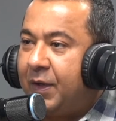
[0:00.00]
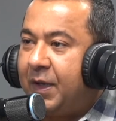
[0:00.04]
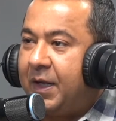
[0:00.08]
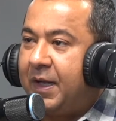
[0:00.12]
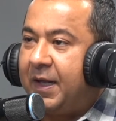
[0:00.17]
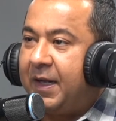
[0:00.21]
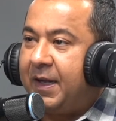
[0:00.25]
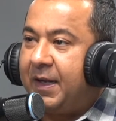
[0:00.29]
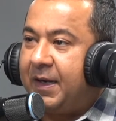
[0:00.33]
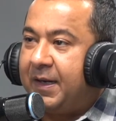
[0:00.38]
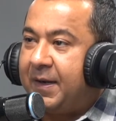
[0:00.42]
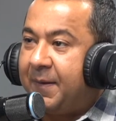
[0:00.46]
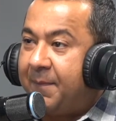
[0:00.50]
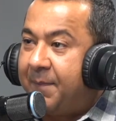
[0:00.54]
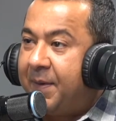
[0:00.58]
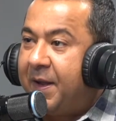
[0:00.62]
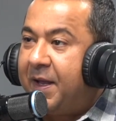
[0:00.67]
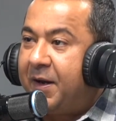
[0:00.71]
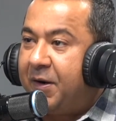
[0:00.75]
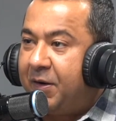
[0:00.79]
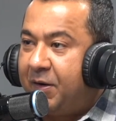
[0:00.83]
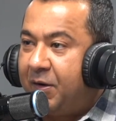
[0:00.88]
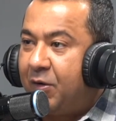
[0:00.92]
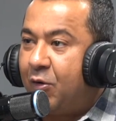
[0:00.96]
Uh,
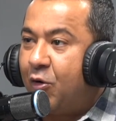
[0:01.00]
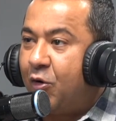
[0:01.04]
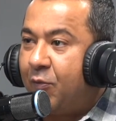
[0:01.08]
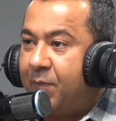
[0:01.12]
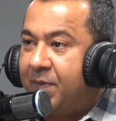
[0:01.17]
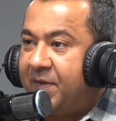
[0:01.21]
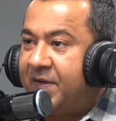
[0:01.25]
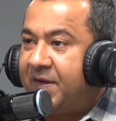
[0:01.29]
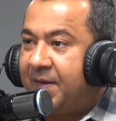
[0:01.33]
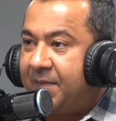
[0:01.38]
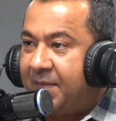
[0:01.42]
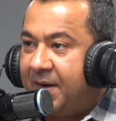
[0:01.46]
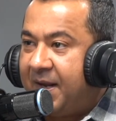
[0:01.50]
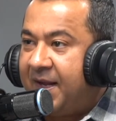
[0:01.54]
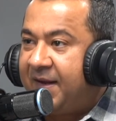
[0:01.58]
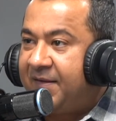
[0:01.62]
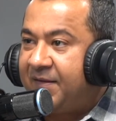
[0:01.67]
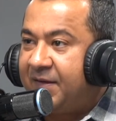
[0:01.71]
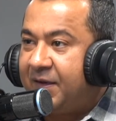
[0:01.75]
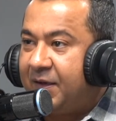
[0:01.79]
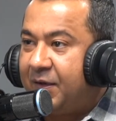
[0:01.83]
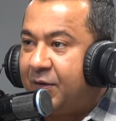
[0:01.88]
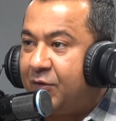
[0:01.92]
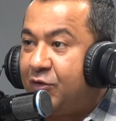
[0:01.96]
competitor opens up next
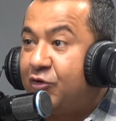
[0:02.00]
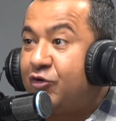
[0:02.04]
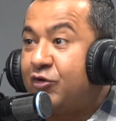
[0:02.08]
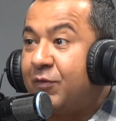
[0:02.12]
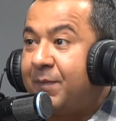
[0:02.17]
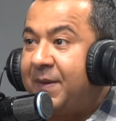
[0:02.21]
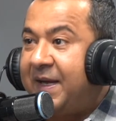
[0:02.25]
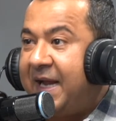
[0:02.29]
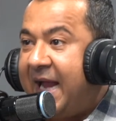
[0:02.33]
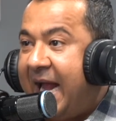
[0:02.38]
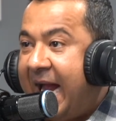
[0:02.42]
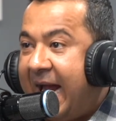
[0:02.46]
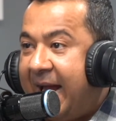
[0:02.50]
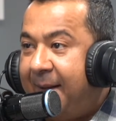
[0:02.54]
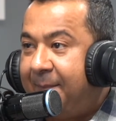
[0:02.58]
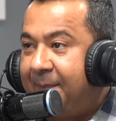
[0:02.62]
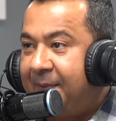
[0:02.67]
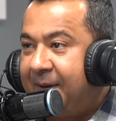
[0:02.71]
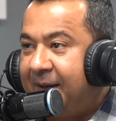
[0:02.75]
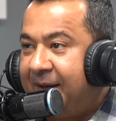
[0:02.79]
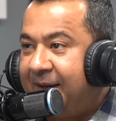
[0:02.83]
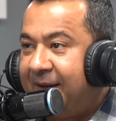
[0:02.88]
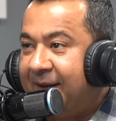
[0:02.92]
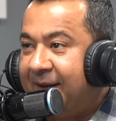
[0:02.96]
to you, you should be happy.